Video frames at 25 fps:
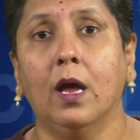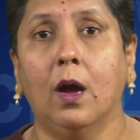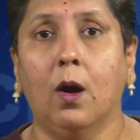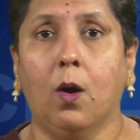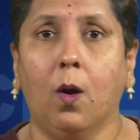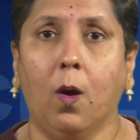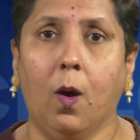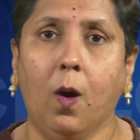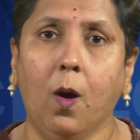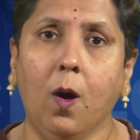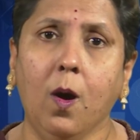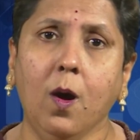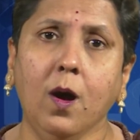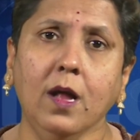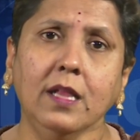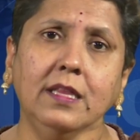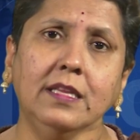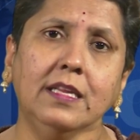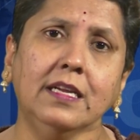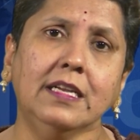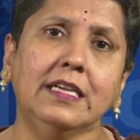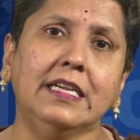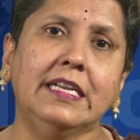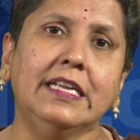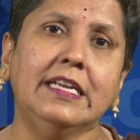all
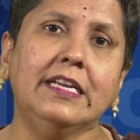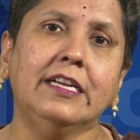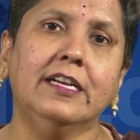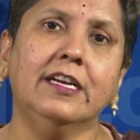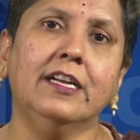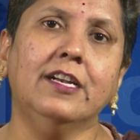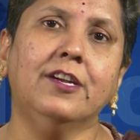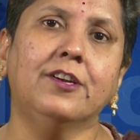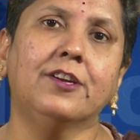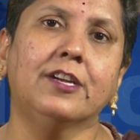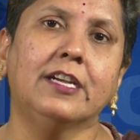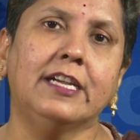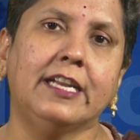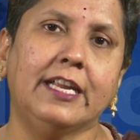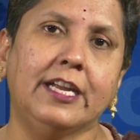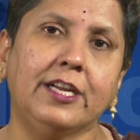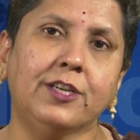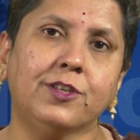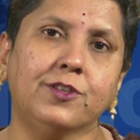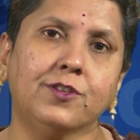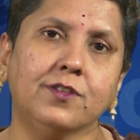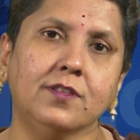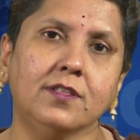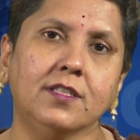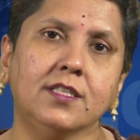the legal
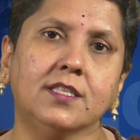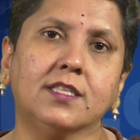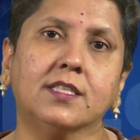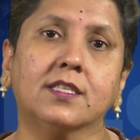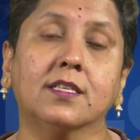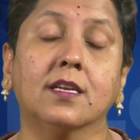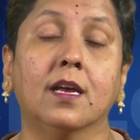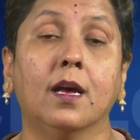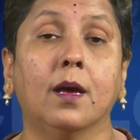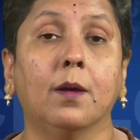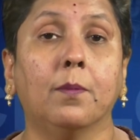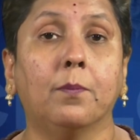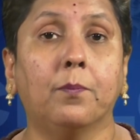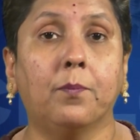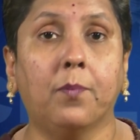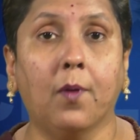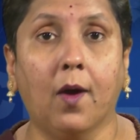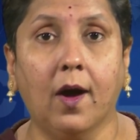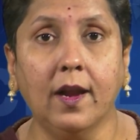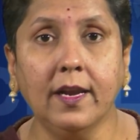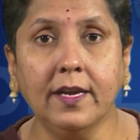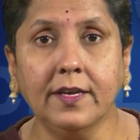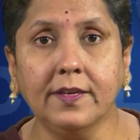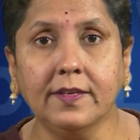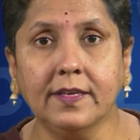relations,
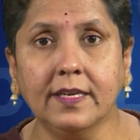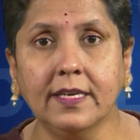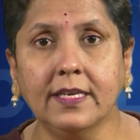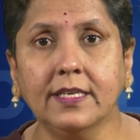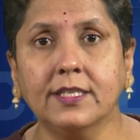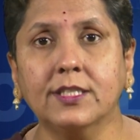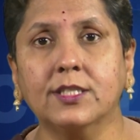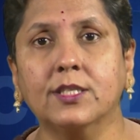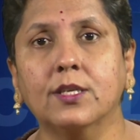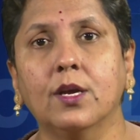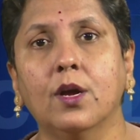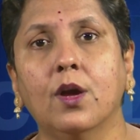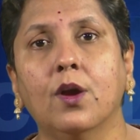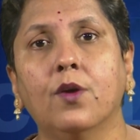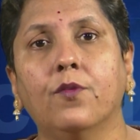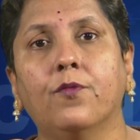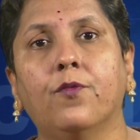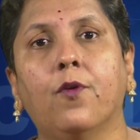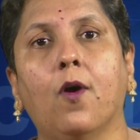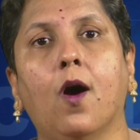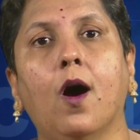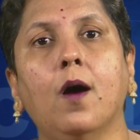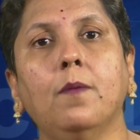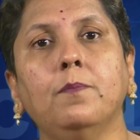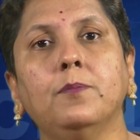politics,
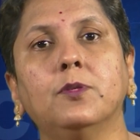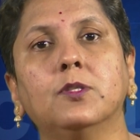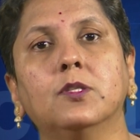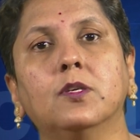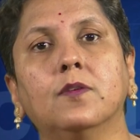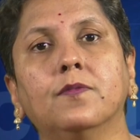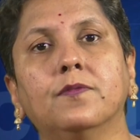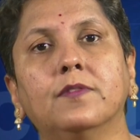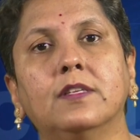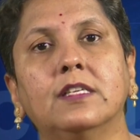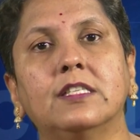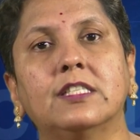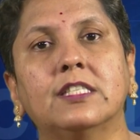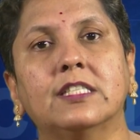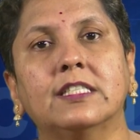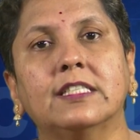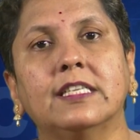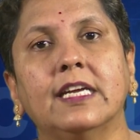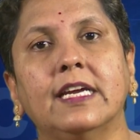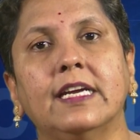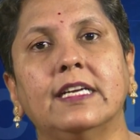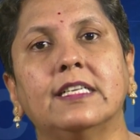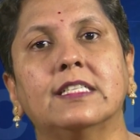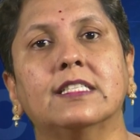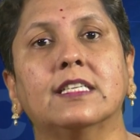forms of the
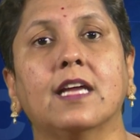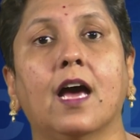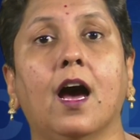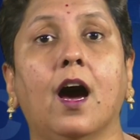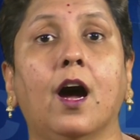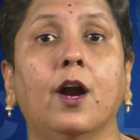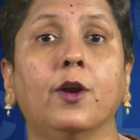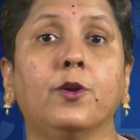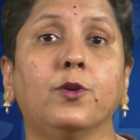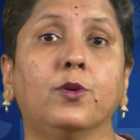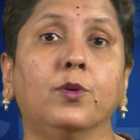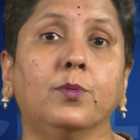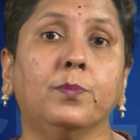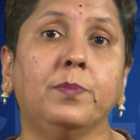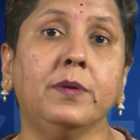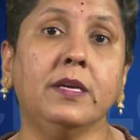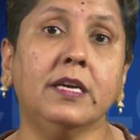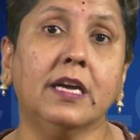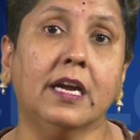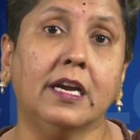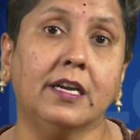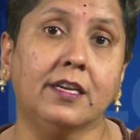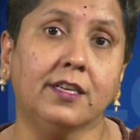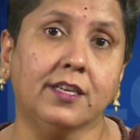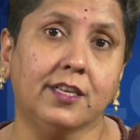states are to be
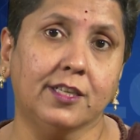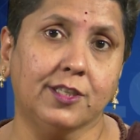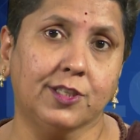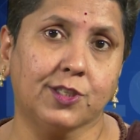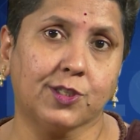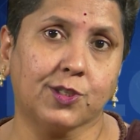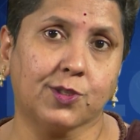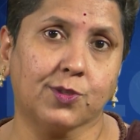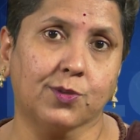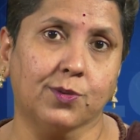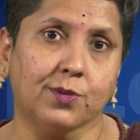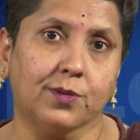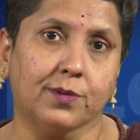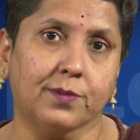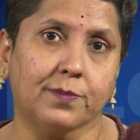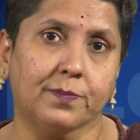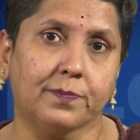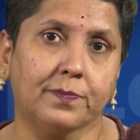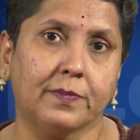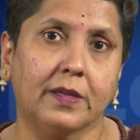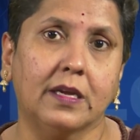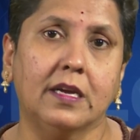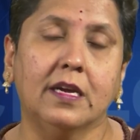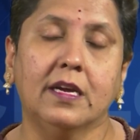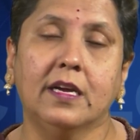understood.
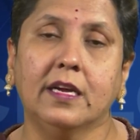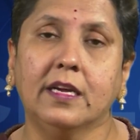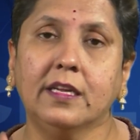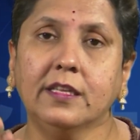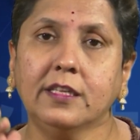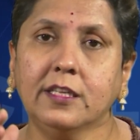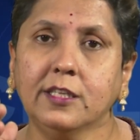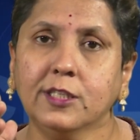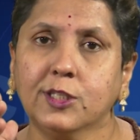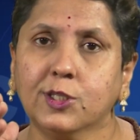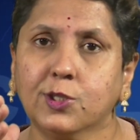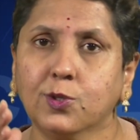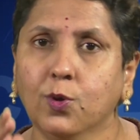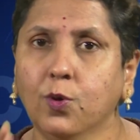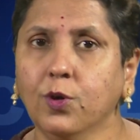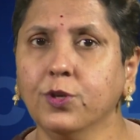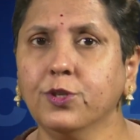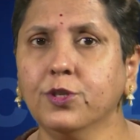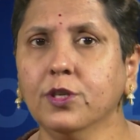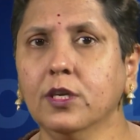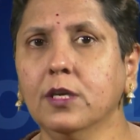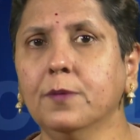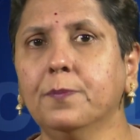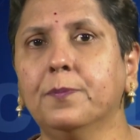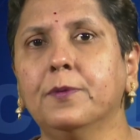In the
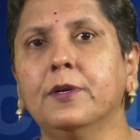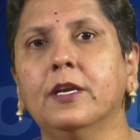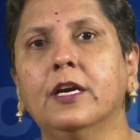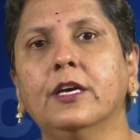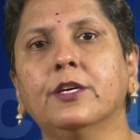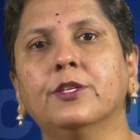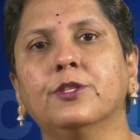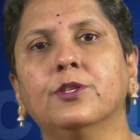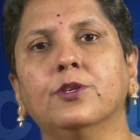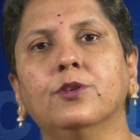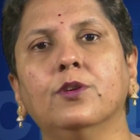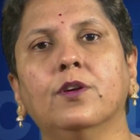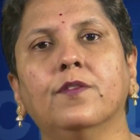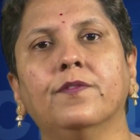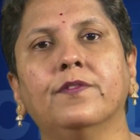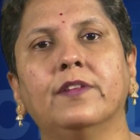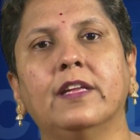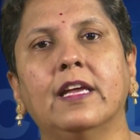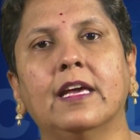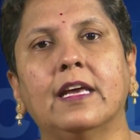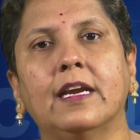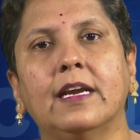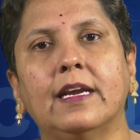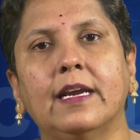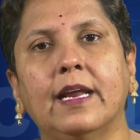social production of
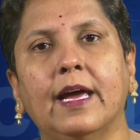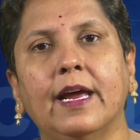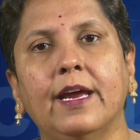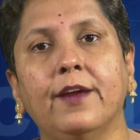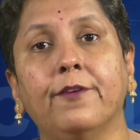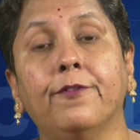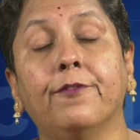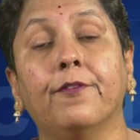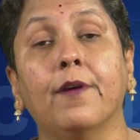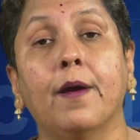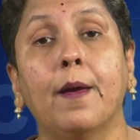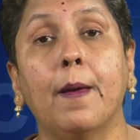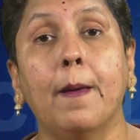their life,